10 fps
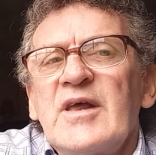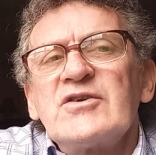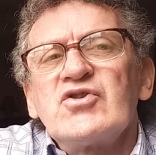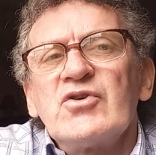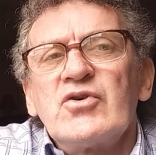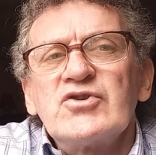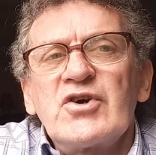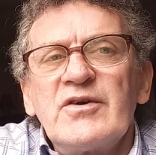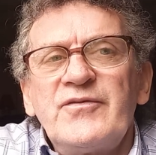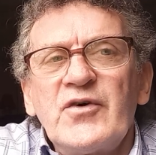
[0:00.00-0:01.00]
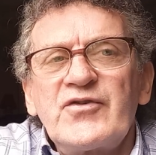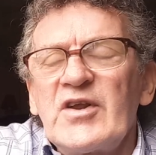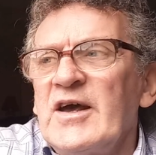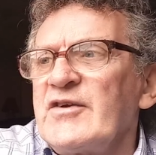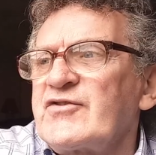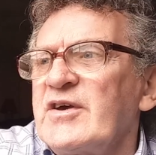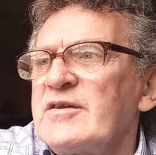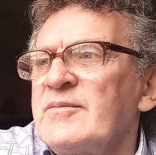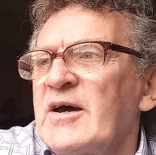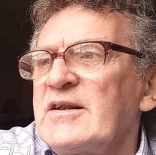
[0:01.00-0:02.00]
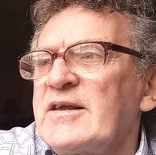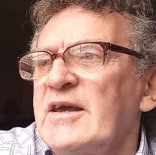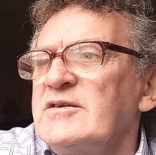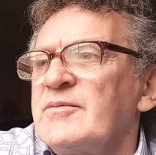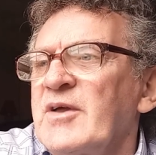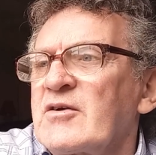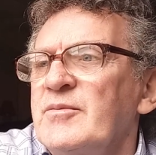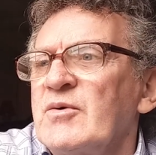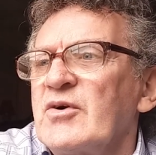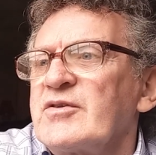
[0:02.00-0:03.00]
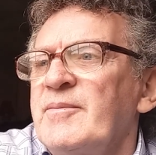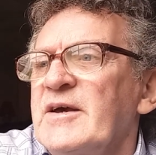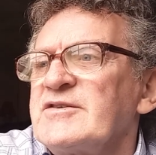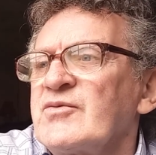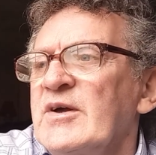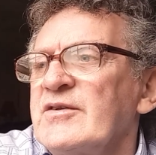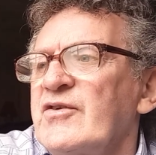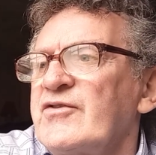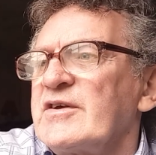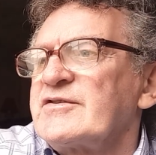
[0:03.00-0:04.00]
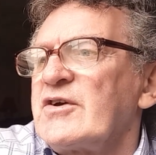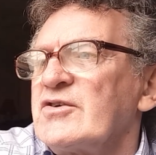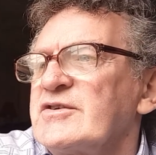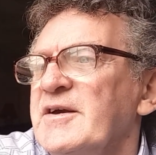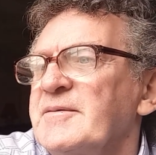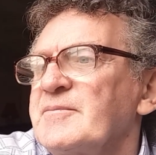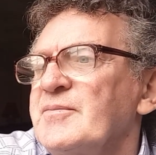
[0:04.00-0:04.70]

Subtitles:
that showed a good turn of foot the last day. The Model Kingdom, that could be worth the bet as well in the 6:30.